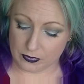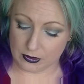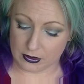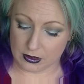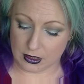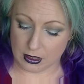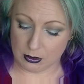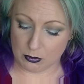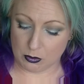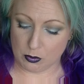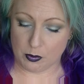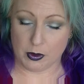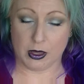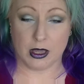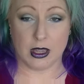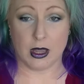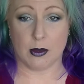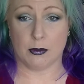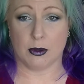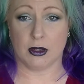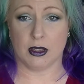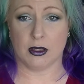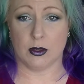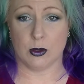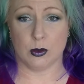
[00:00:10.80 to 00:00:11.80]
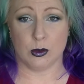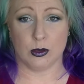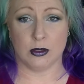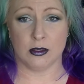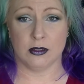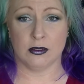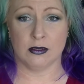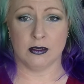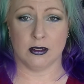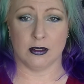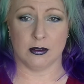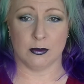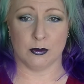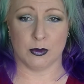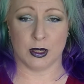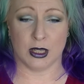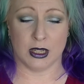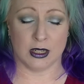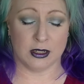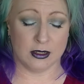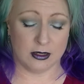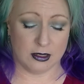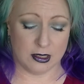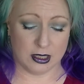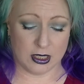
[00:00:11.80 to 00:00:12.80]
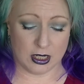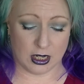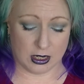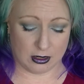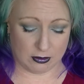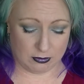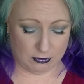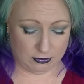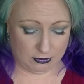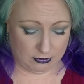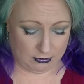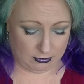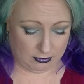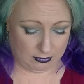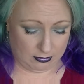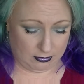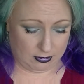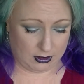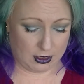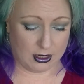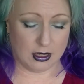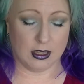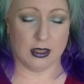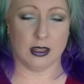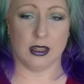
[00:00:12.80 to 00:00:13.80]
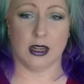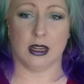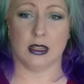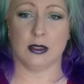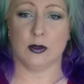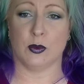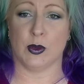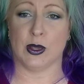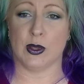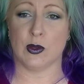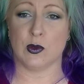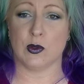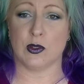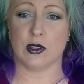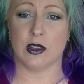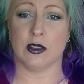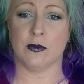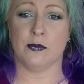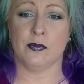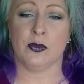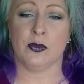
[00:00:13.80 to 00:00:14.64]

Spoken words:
There will be a couple of hauls on my channel in the next week or so.